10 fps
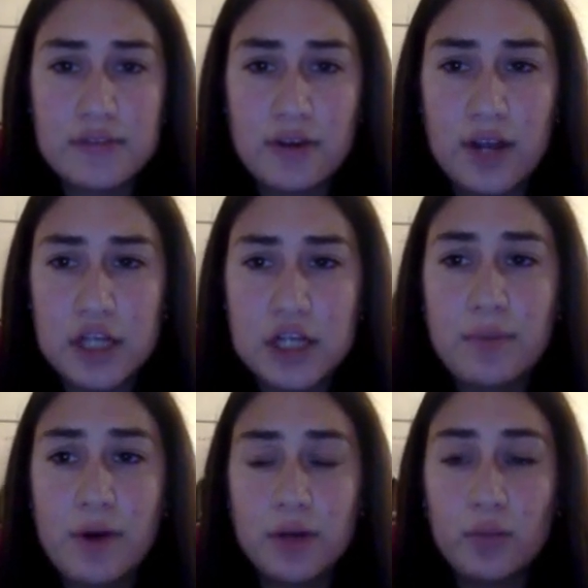a foundation
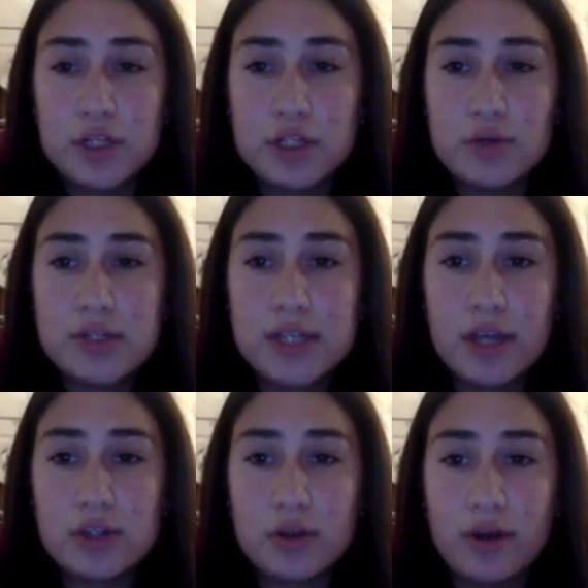upon which new
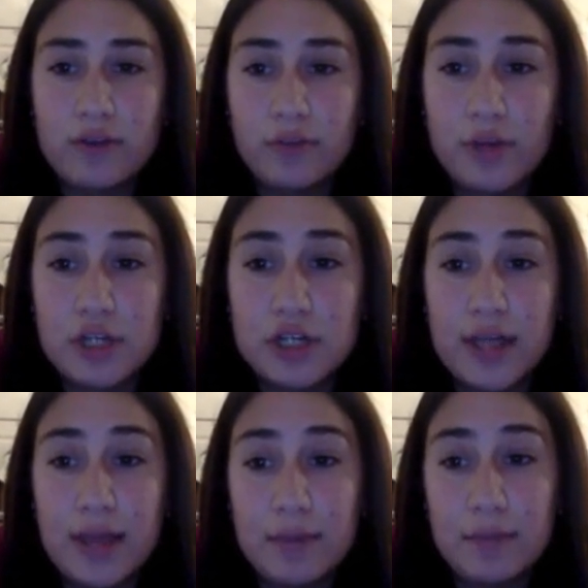skills or information
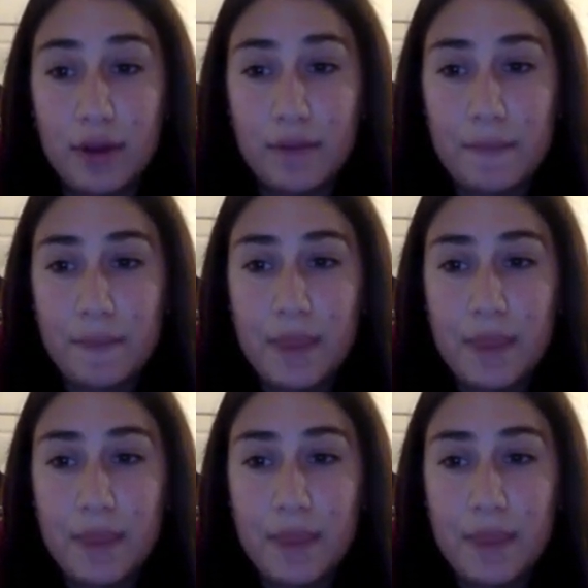can be built.